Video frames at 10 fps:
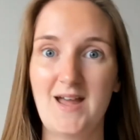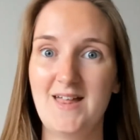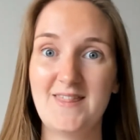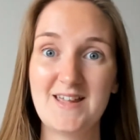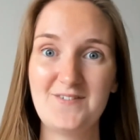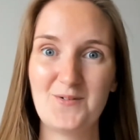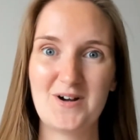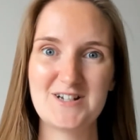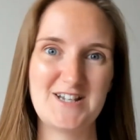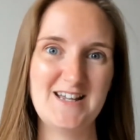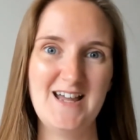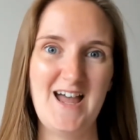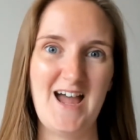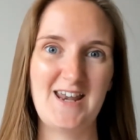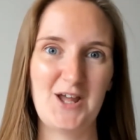Thank you for watching,
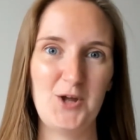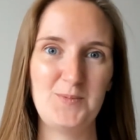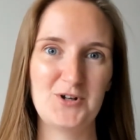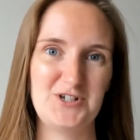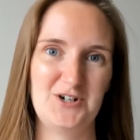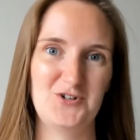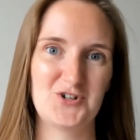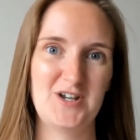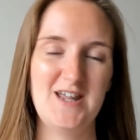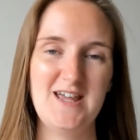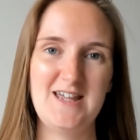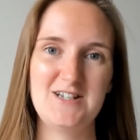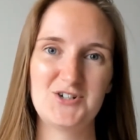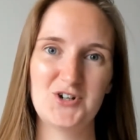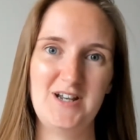and I hope your children
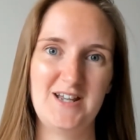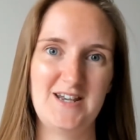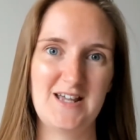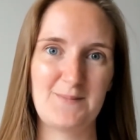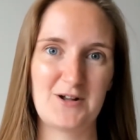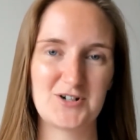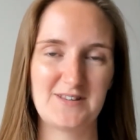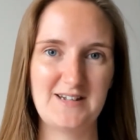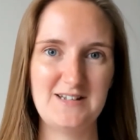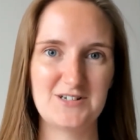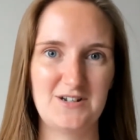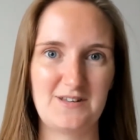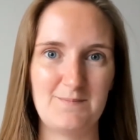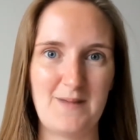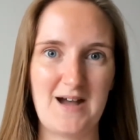enjoy learning about translations in
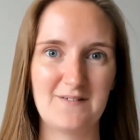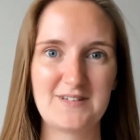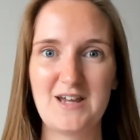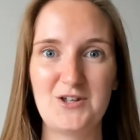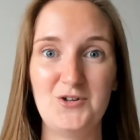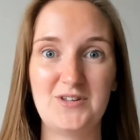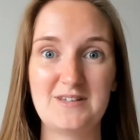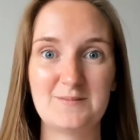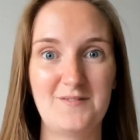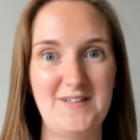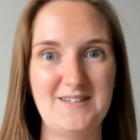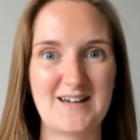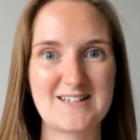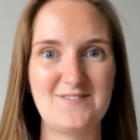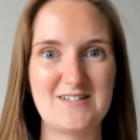maths using some of these
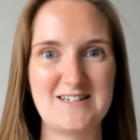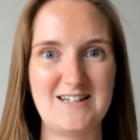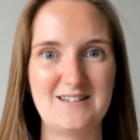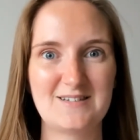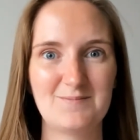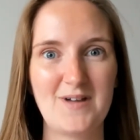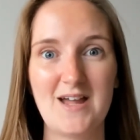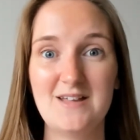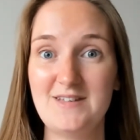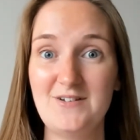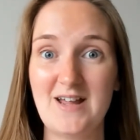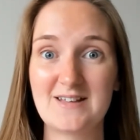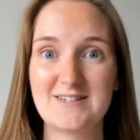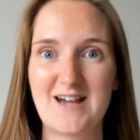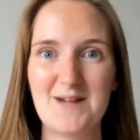activities. See you next
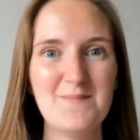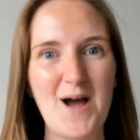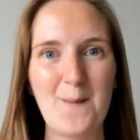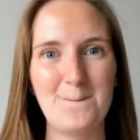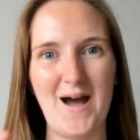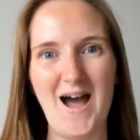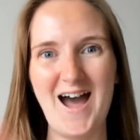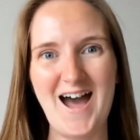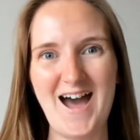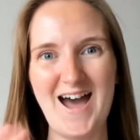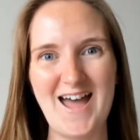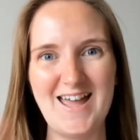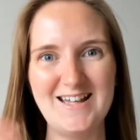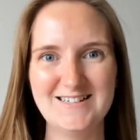time, bye!